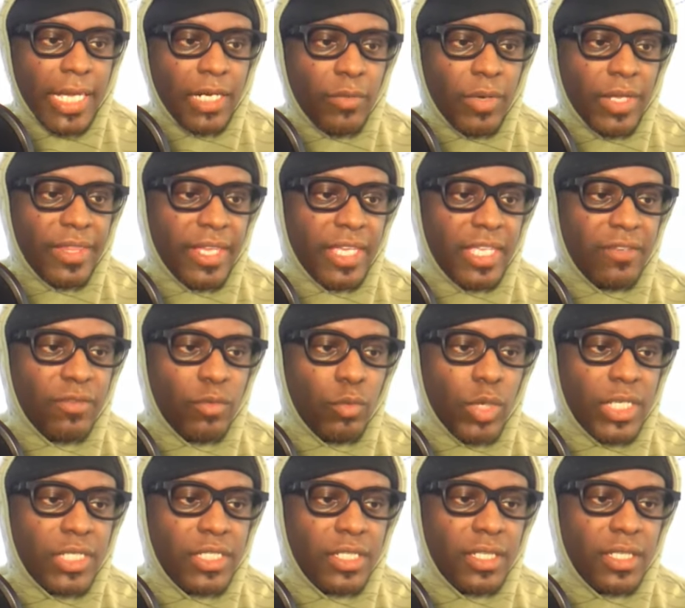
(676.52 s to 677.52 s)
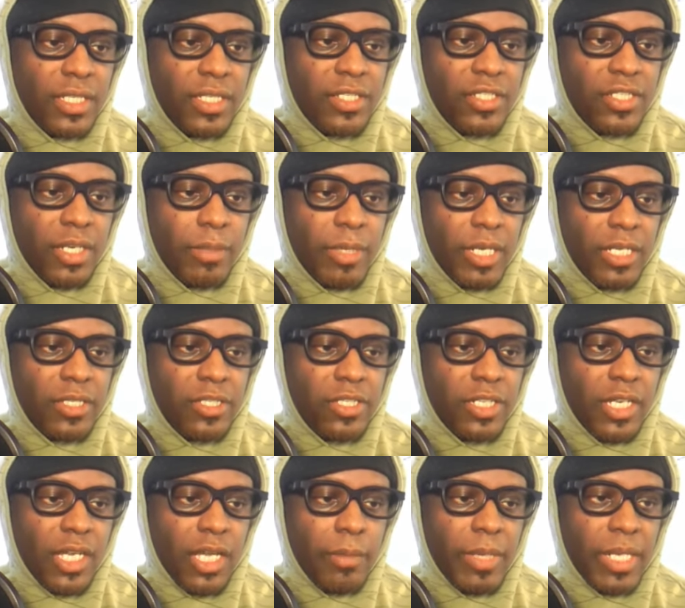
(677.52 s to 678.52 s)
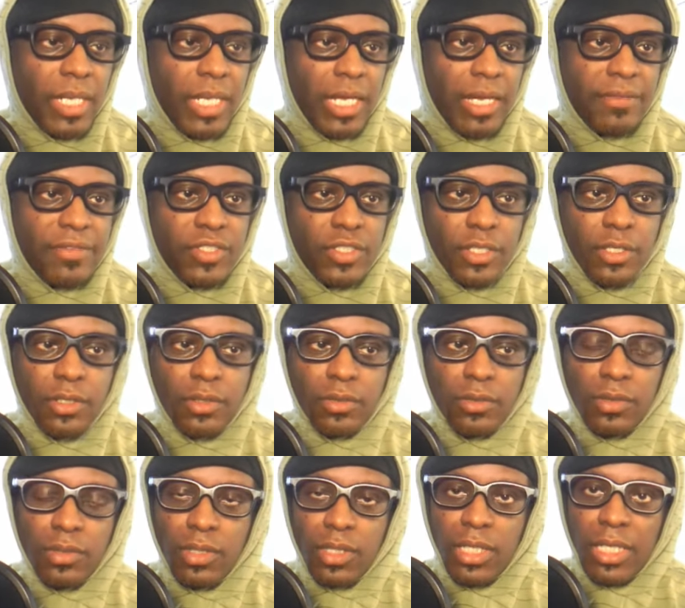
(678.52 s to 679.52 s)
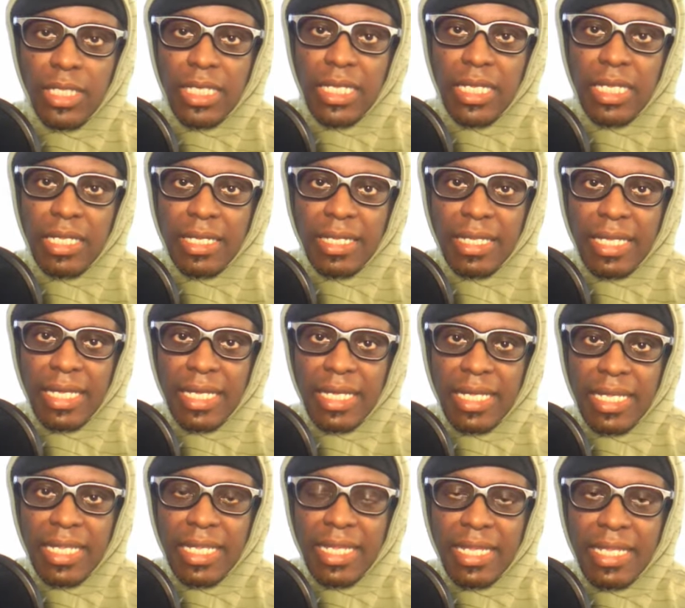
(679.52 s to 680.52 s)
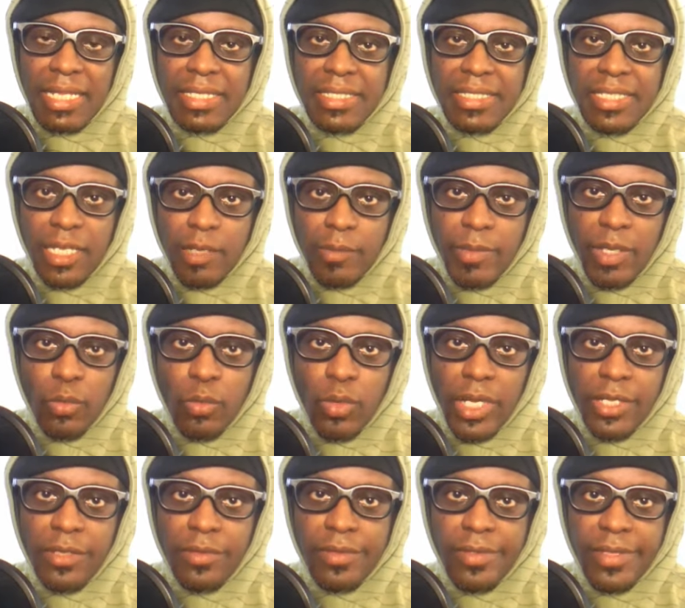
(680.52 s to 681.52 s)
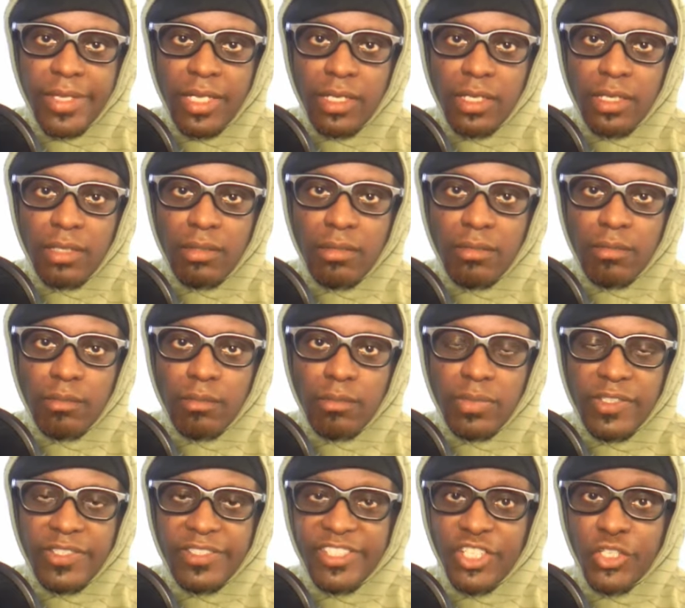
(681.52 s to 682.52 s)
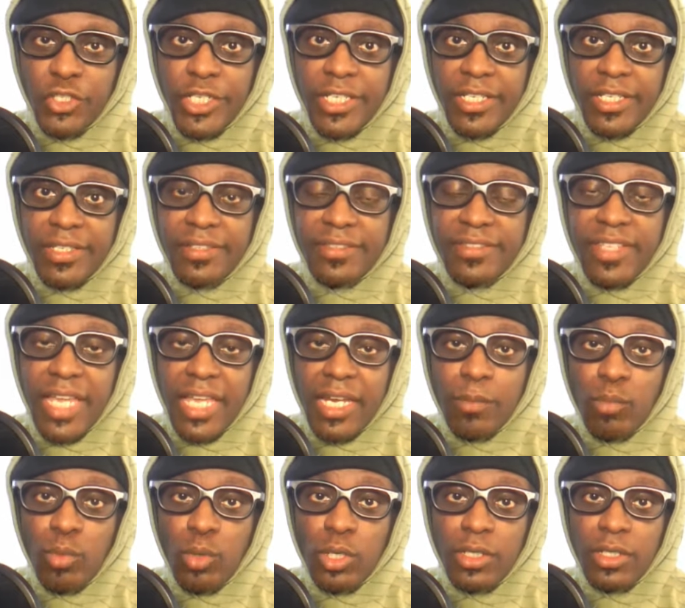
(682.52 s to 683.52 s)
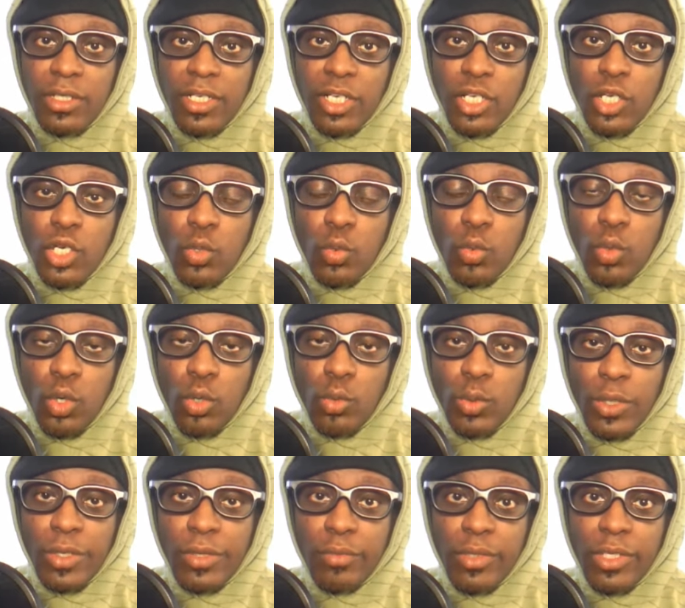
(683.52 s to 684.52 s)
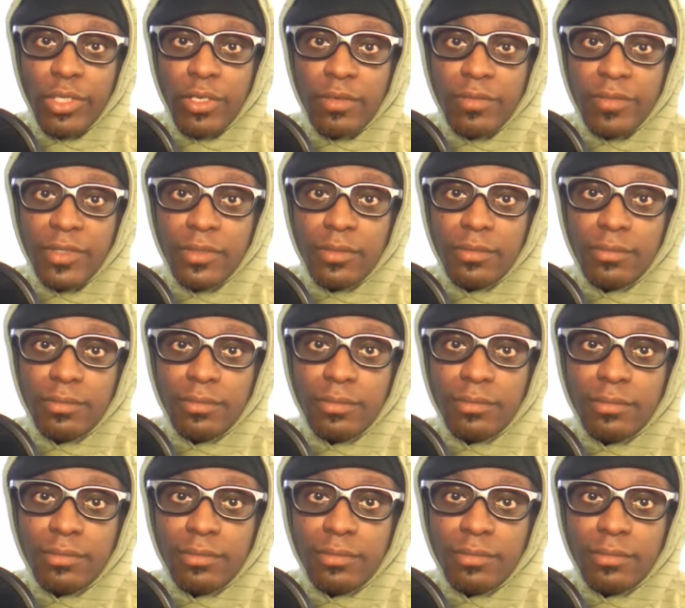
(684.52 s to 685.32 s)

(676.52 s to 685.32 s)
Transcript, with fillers: Anyway, thank you for watching the Shakaama live show. Uh, tell me why you think Syria is that important to go to World War III over.